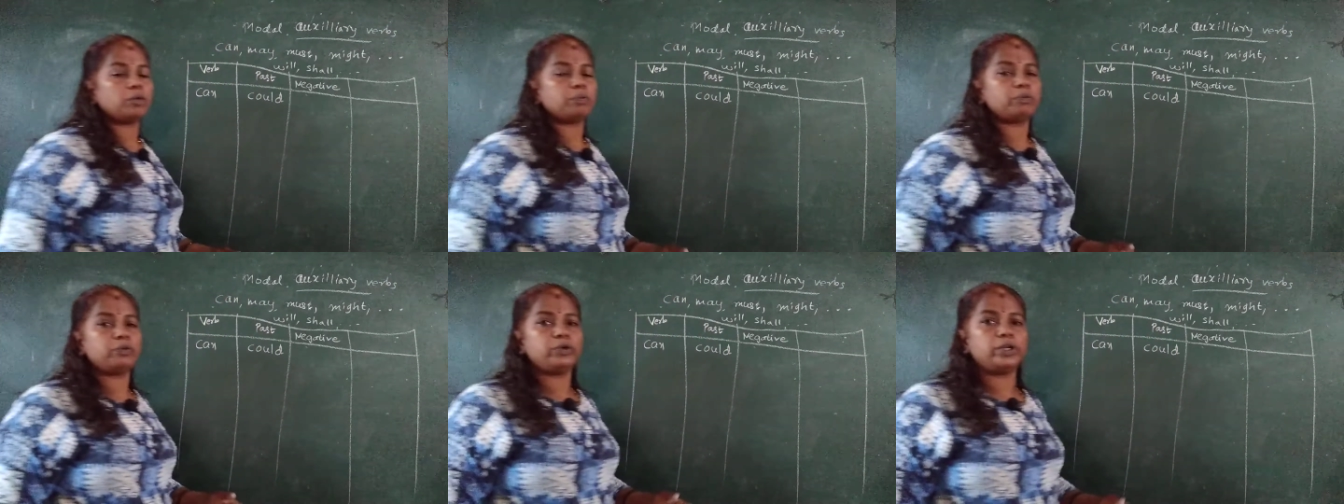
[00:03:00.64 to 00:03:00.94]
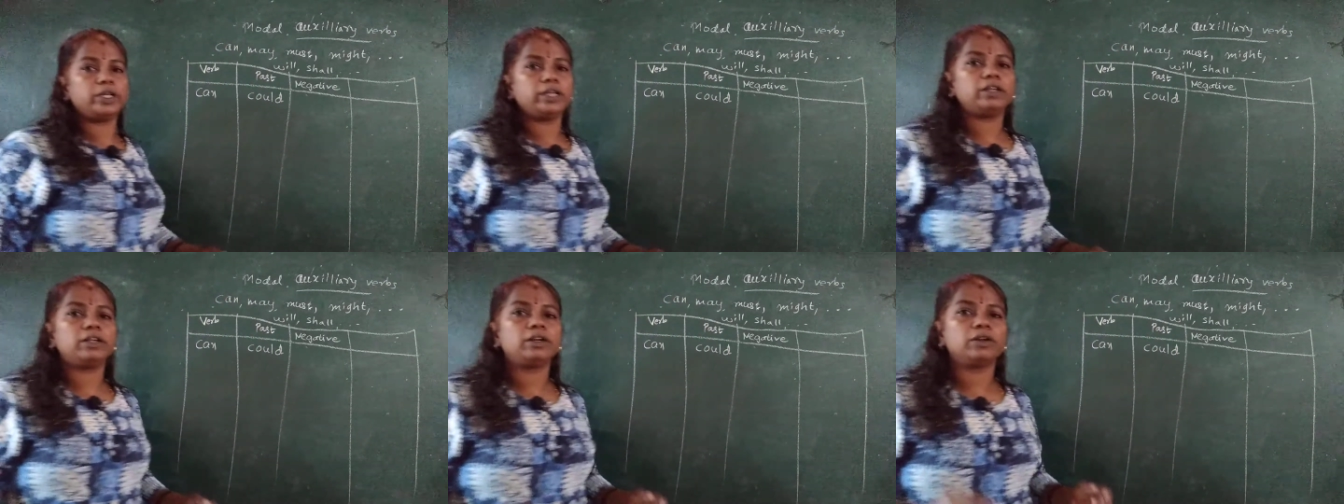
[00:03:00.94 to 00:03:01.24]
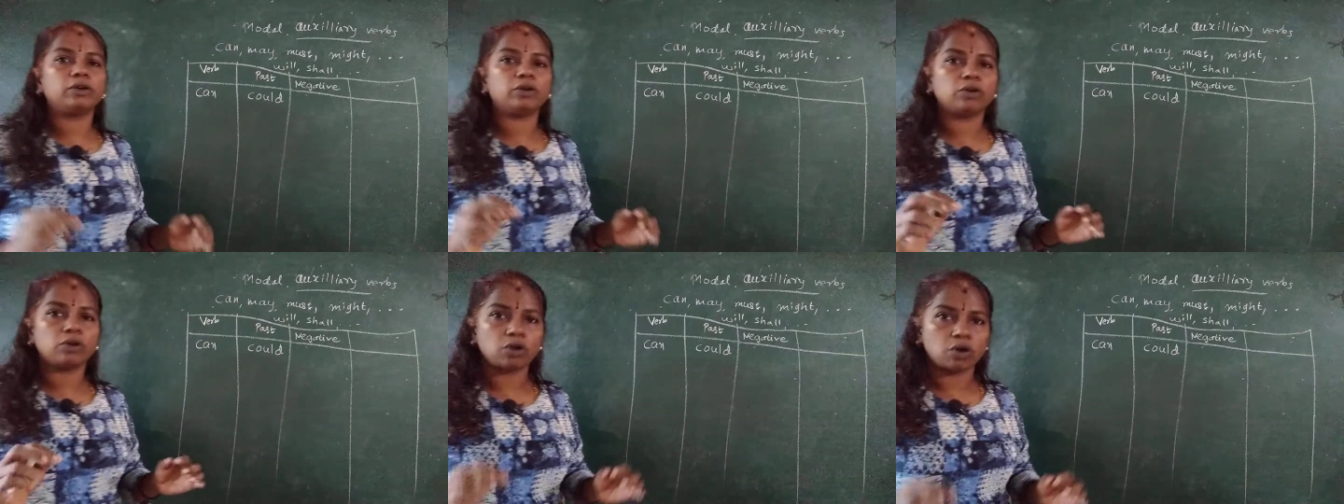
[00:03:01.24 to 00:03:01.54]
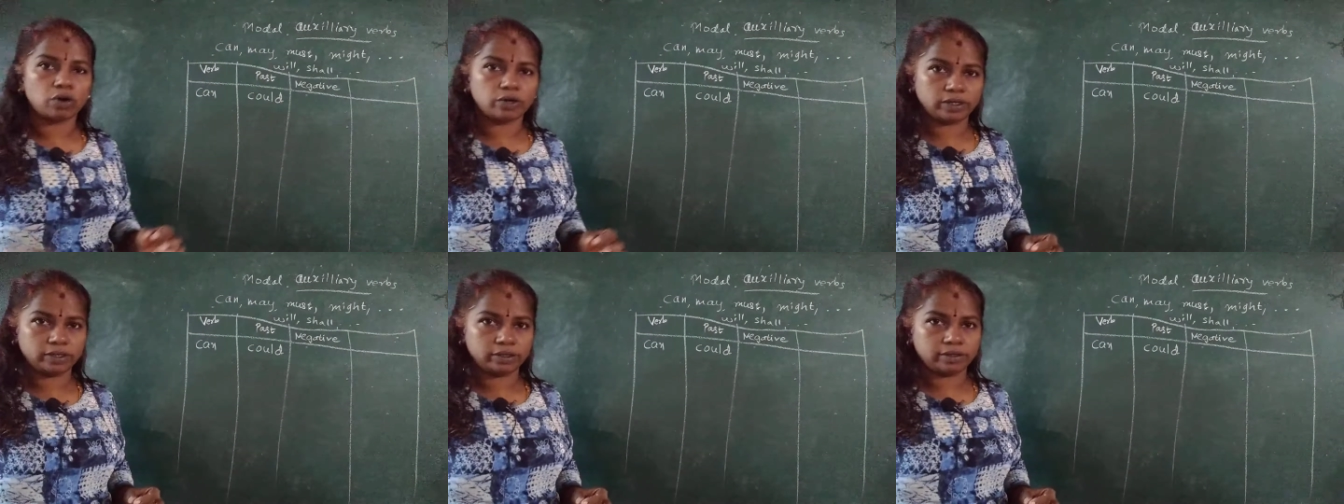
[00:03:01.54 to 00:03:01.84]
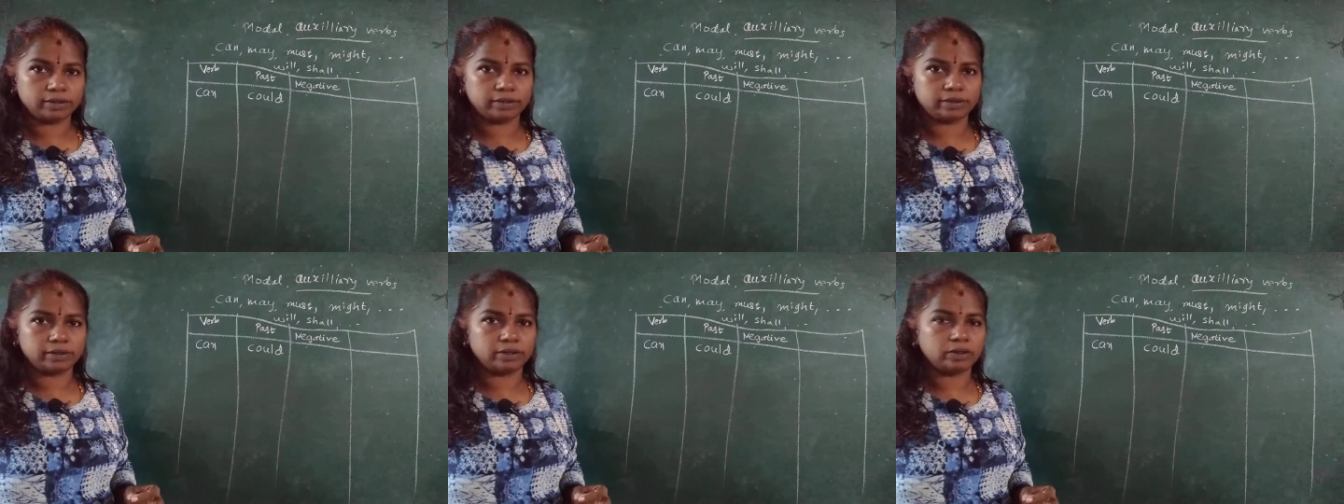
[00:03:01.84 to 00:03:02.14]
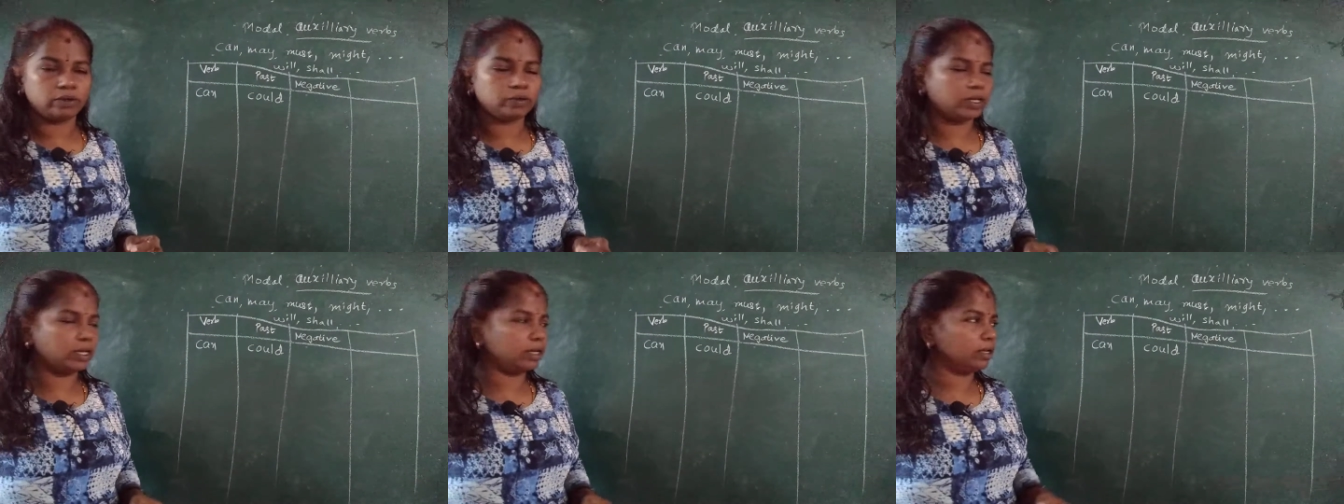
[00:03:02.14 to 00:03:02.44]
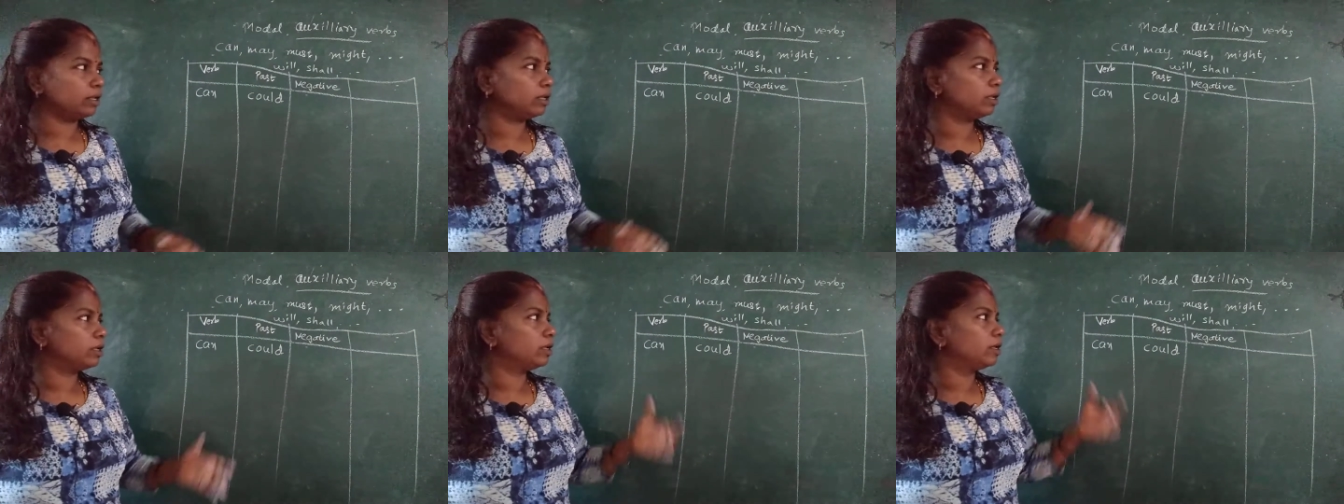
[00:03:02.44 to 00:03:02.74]
are putting not. Okay,
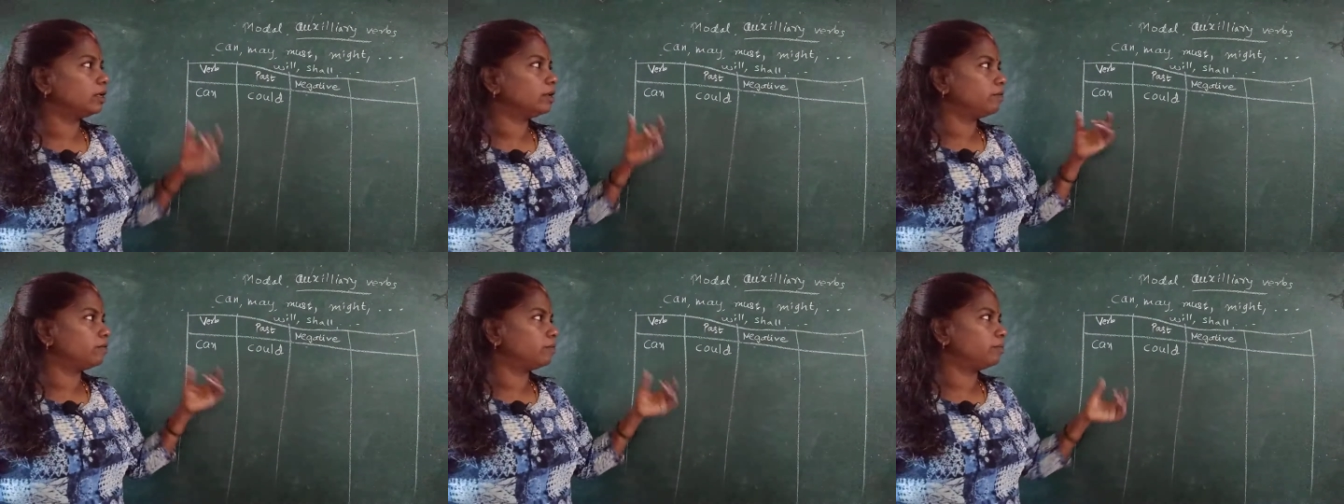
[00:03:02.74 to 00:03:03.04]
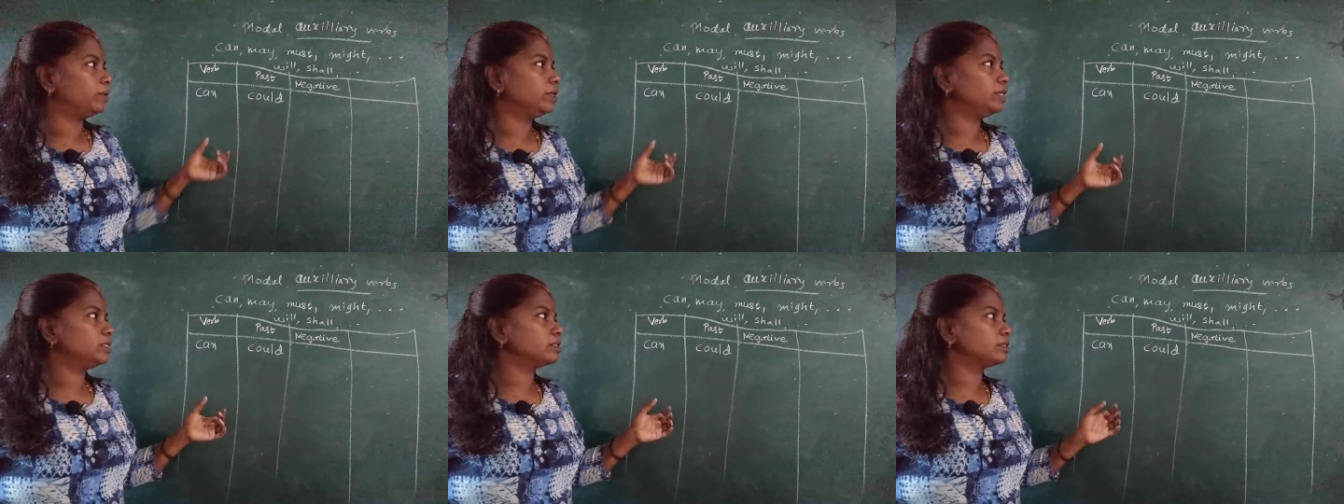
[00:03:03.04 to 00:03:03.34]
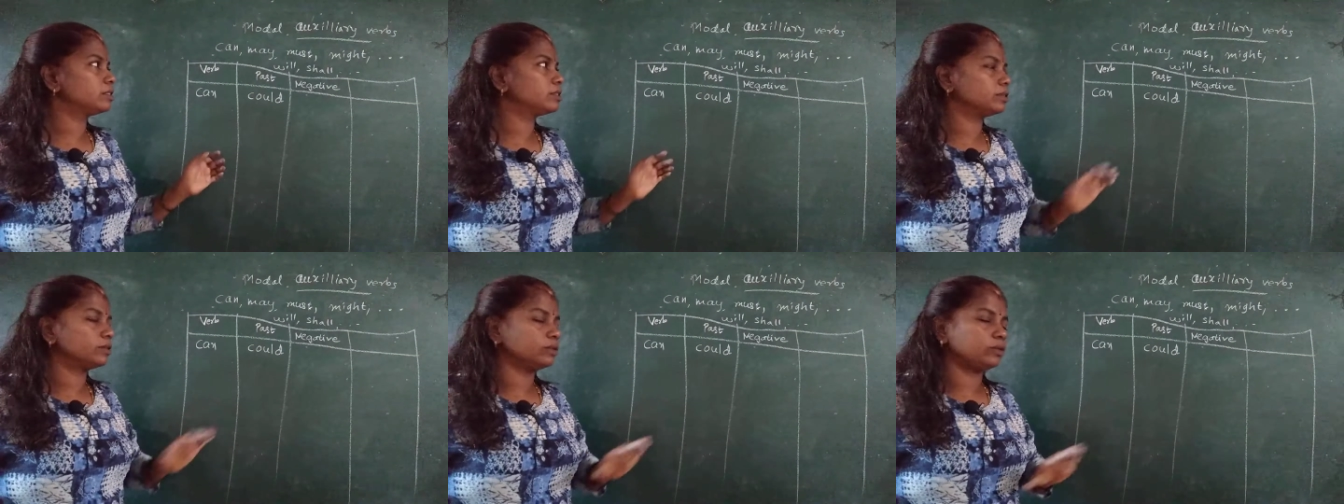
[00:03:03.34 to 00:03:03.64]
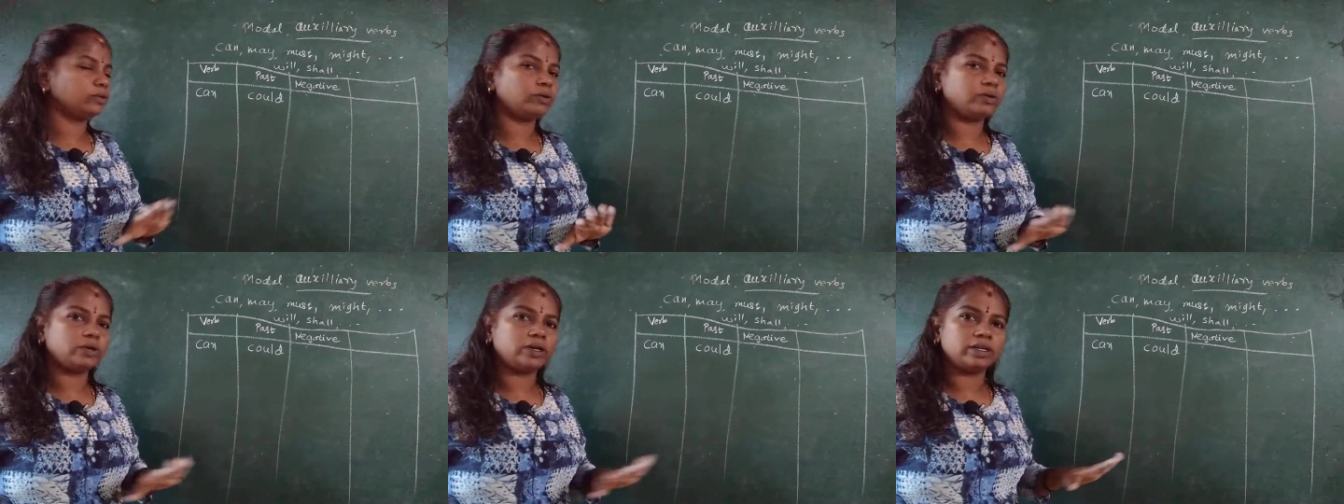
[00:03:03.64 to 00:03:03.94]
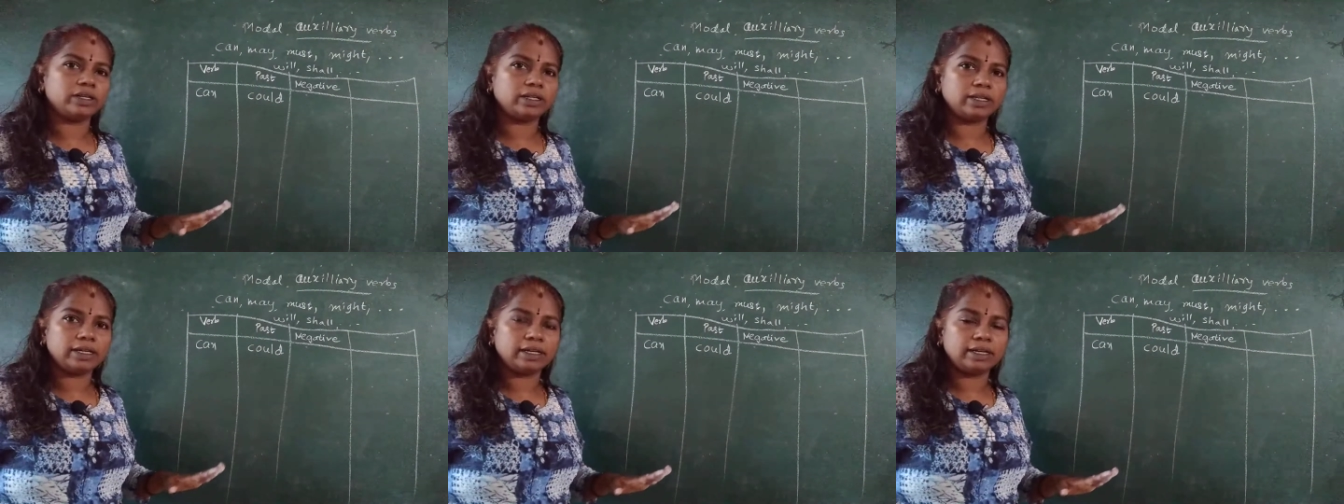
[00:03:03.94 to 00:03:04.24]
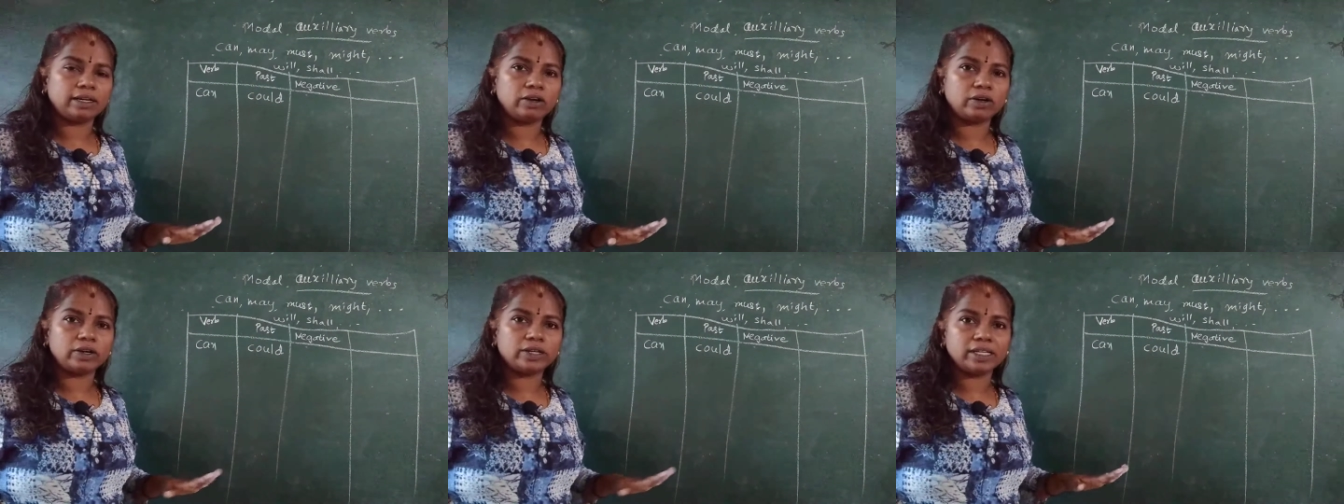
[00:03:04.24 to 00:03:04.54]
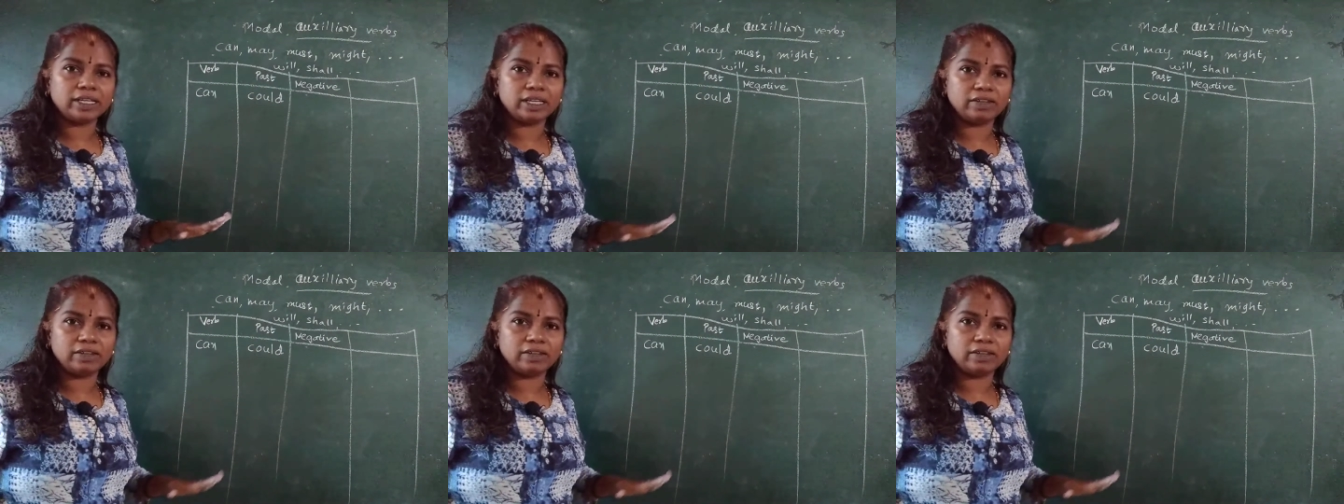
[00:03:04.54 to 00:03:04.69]
means you are not